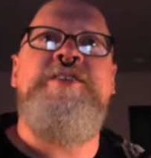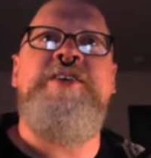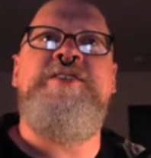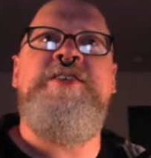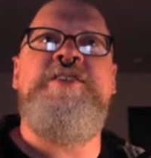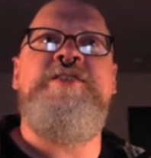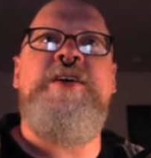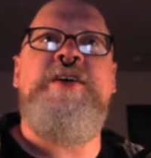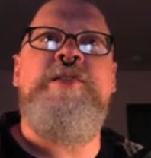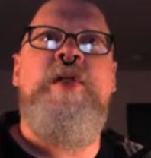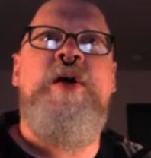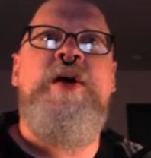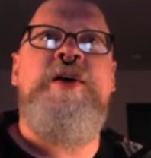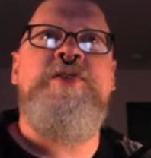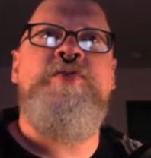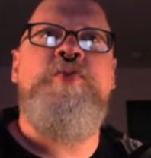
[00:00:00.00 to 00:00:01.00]
existing
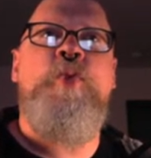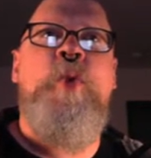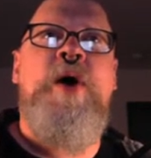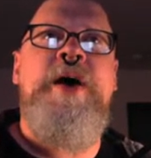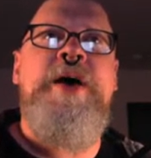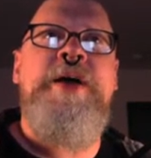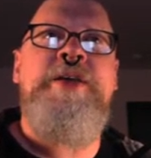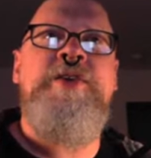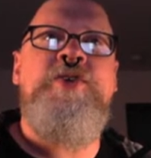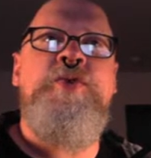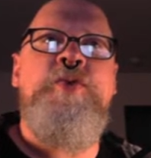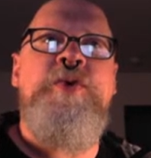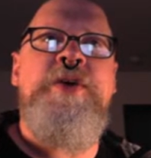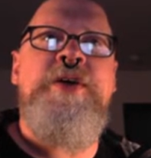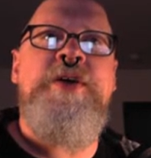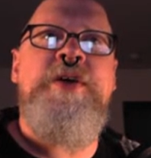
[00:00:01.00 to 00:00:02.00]
laws. Why do
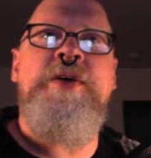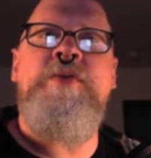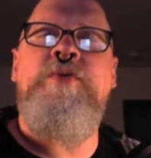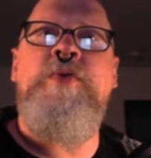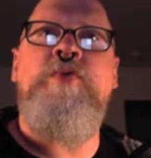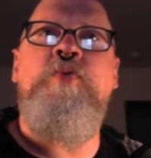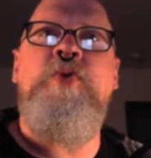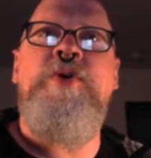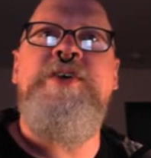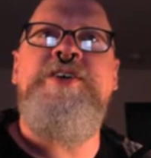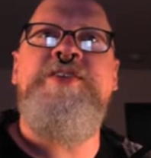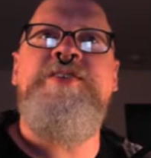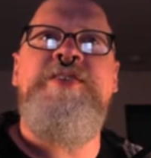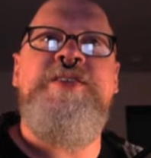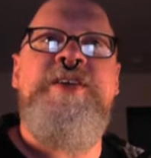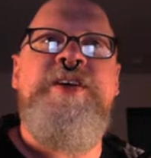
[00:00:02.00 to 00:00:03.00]
we, what
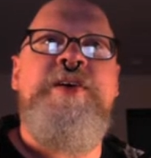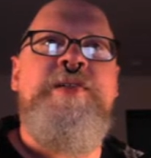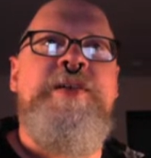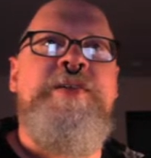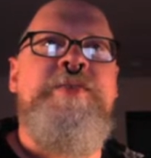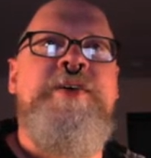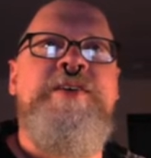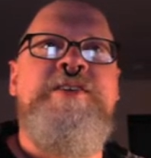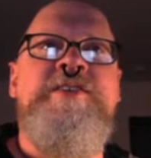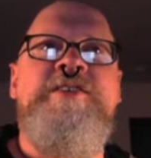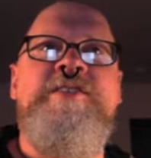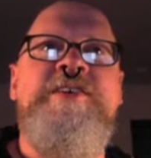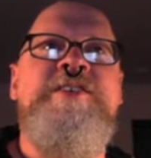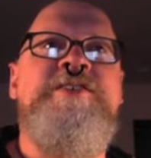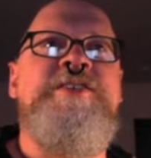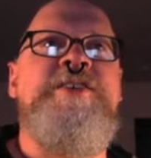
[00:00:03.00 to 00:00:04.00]
is the deal on this?
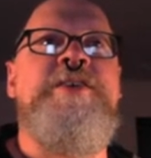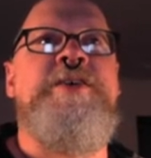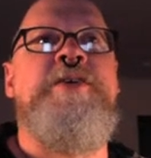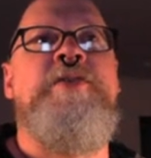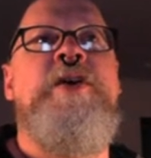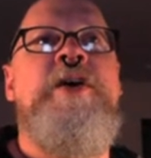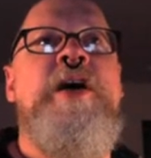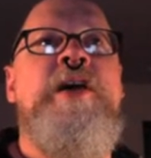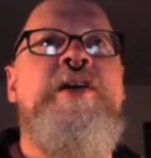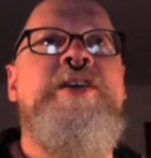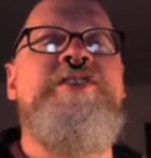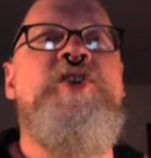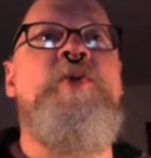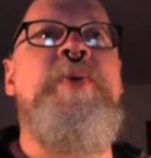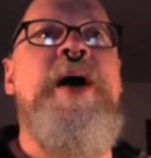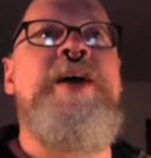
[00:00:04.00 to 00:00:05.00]
Let's see here. Let's
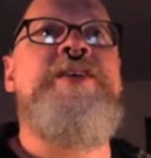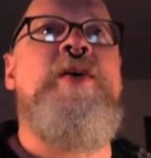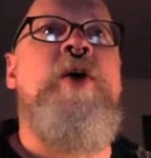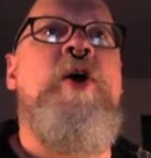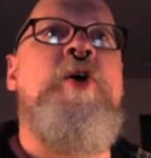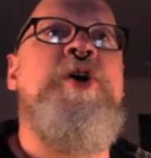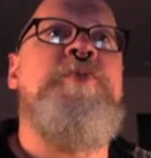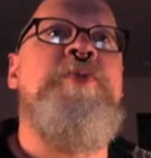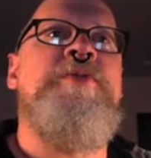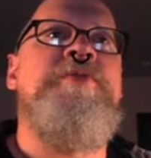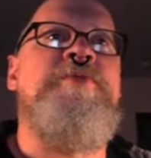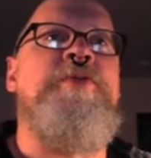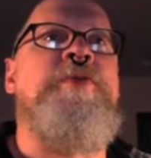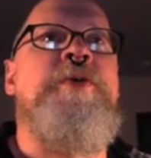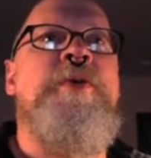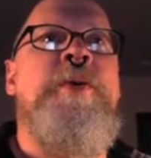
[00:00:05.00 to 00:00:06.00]
go back to argument
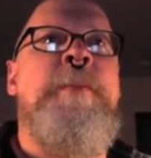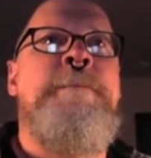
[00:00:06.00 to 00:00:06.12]
four.